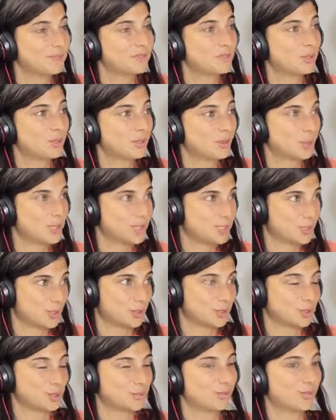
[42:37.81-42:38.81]
Do your
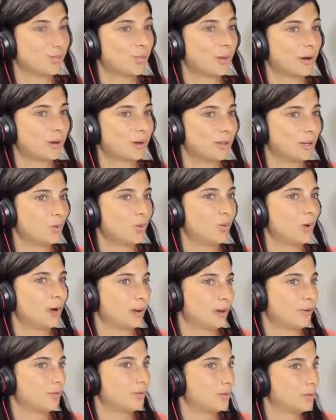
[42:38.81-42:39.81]
research. Where do you
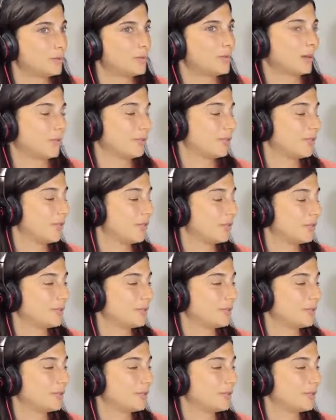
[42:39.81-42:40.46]
want your food to come from?